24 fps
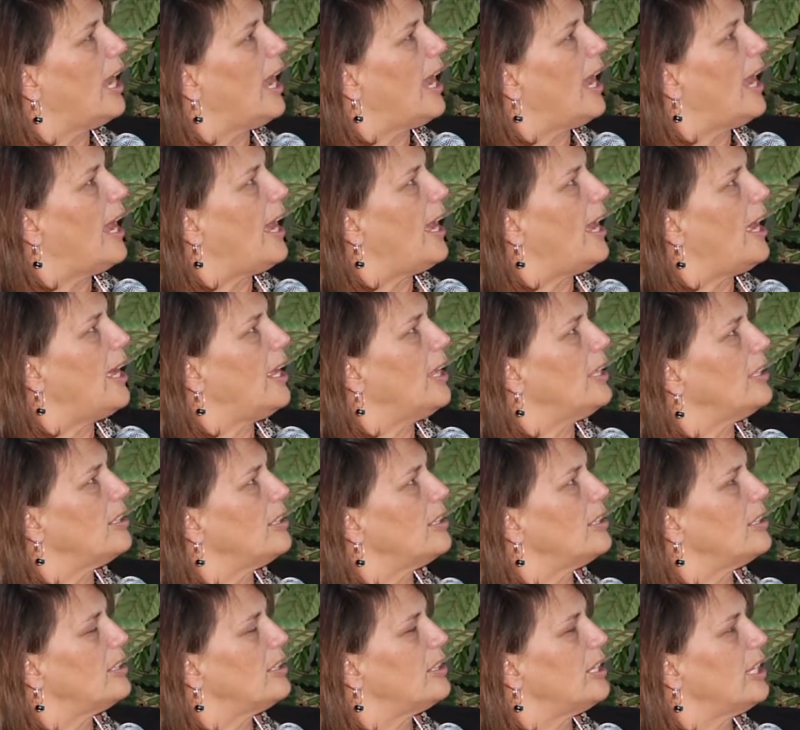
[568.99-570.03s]

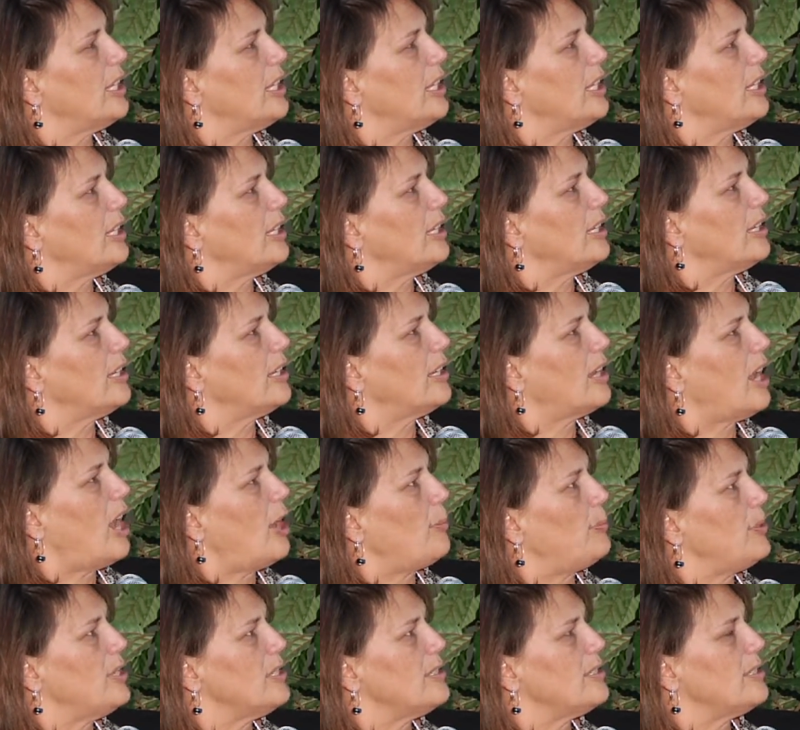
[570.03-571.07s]
And the
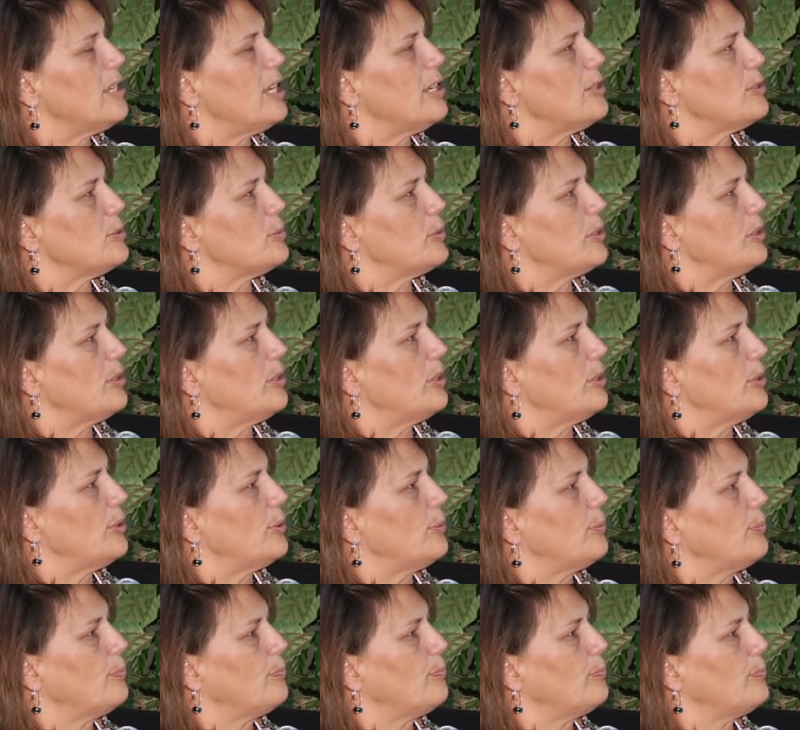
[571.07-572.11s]
copy stays with
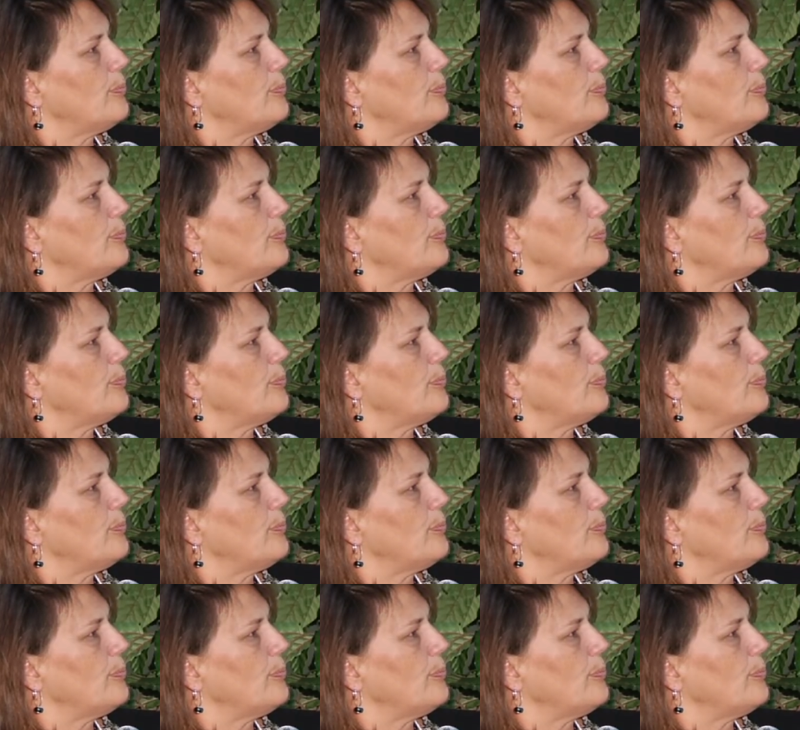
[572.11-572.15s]
you.